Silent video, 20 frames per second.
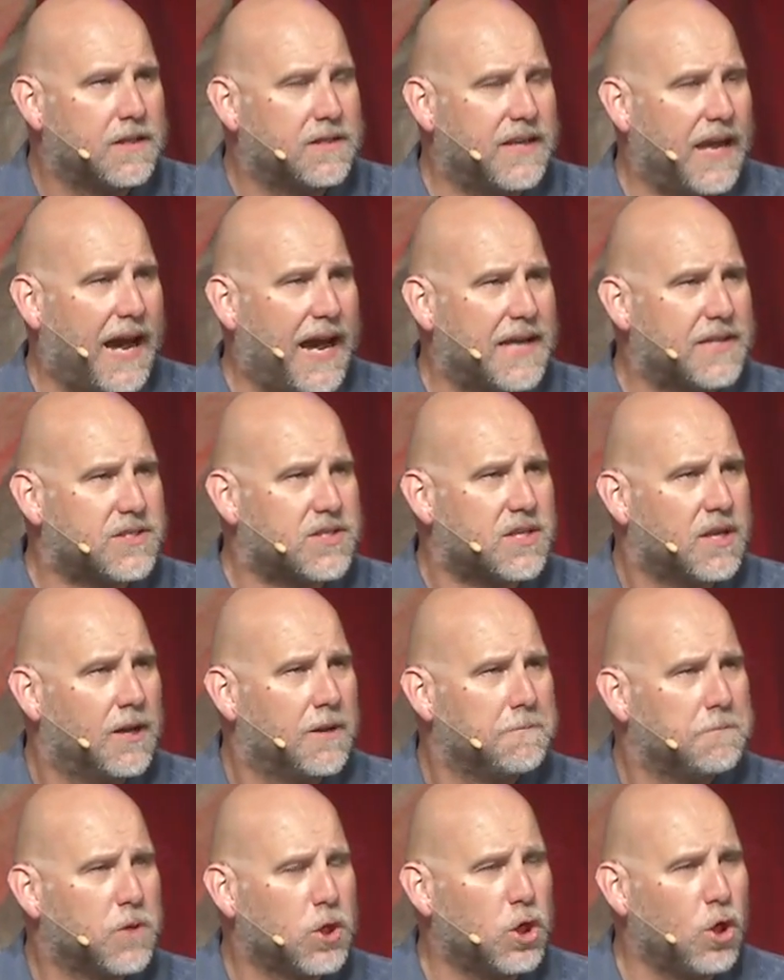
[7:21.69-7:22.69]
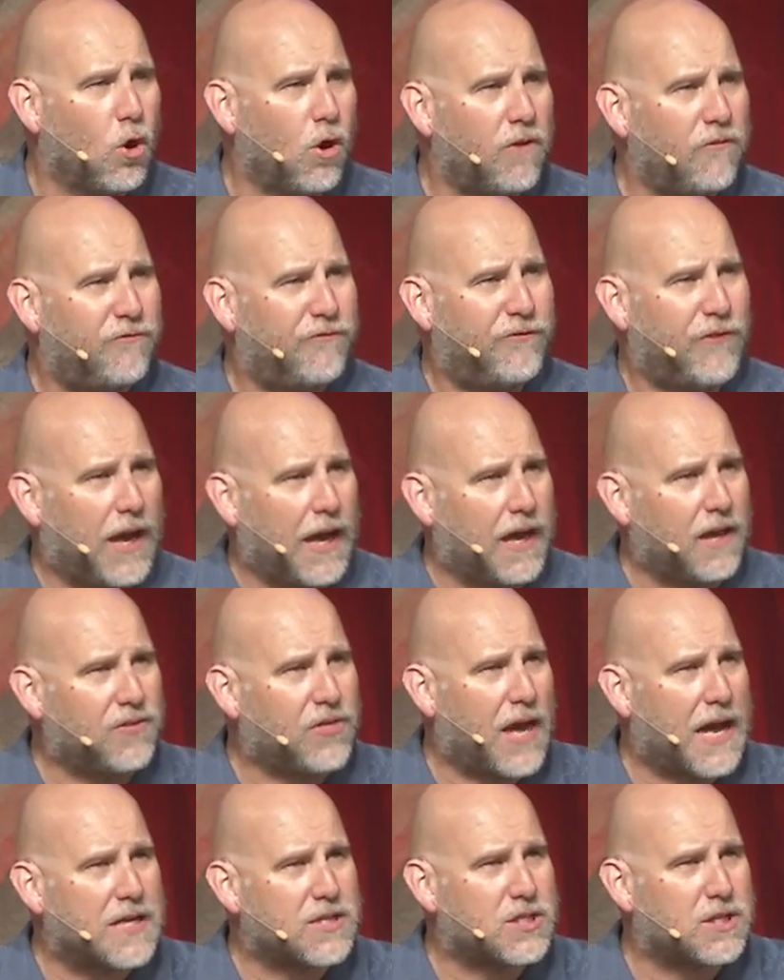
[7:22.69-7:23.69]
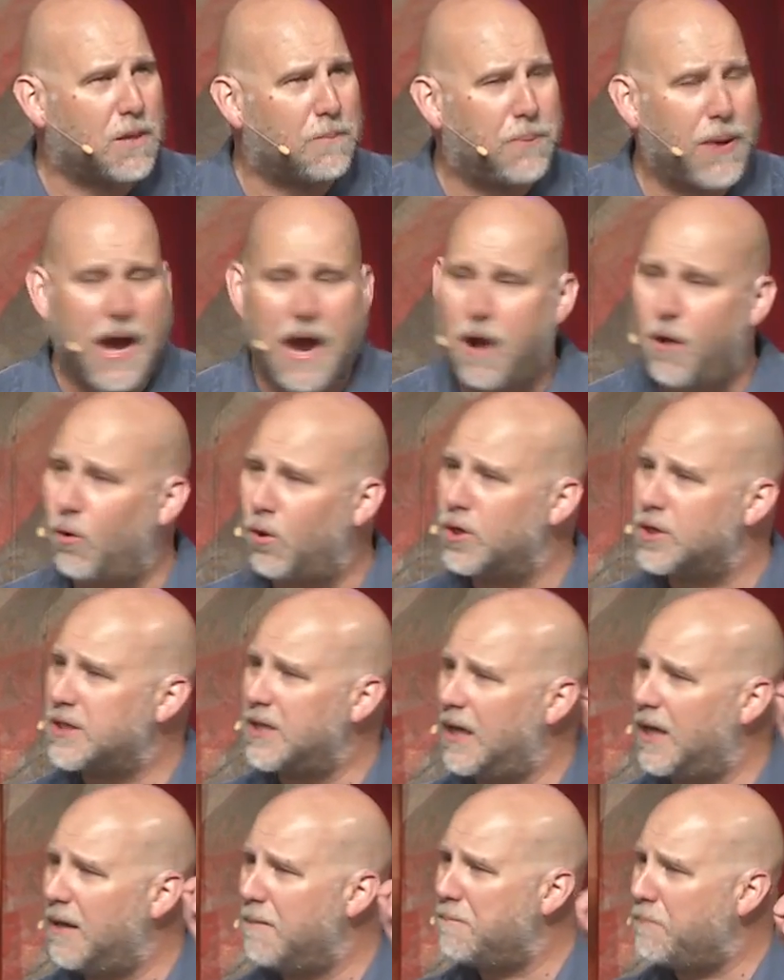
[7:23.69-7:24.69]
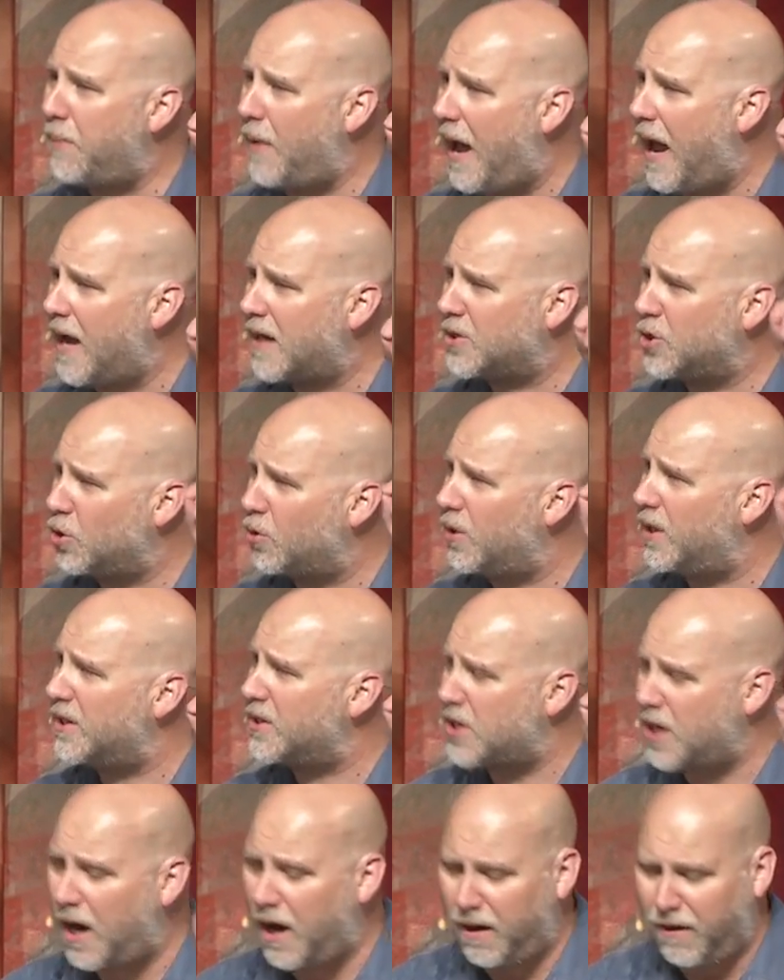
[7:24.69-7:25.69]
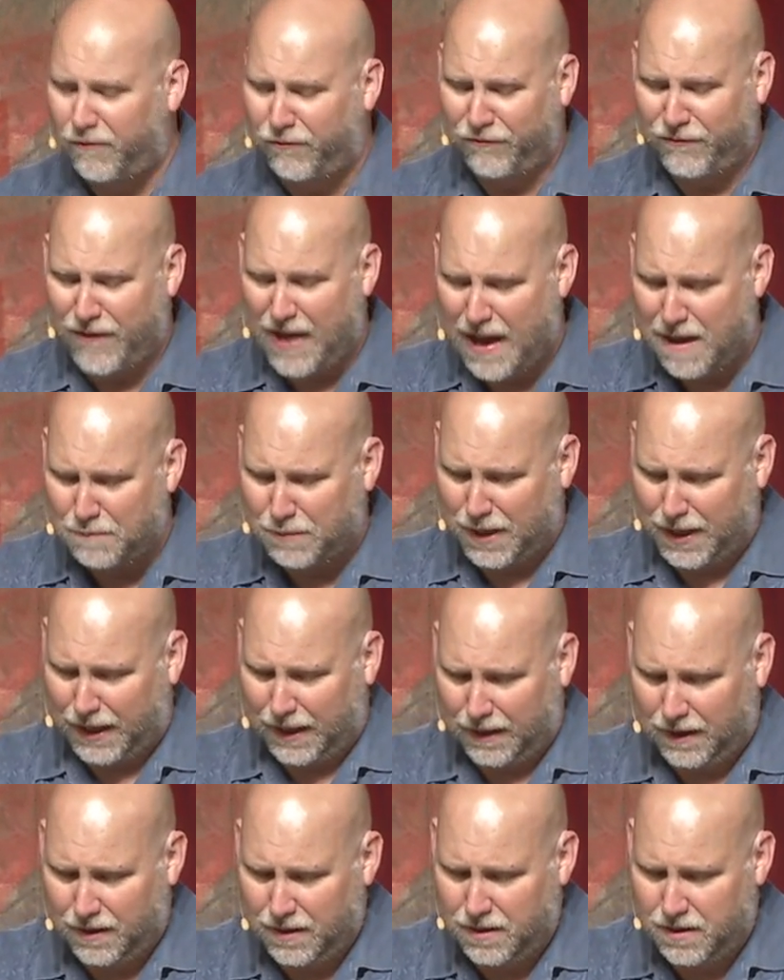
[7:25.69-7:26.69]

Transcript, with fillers: Dads, your faith has the power to impact your entire family.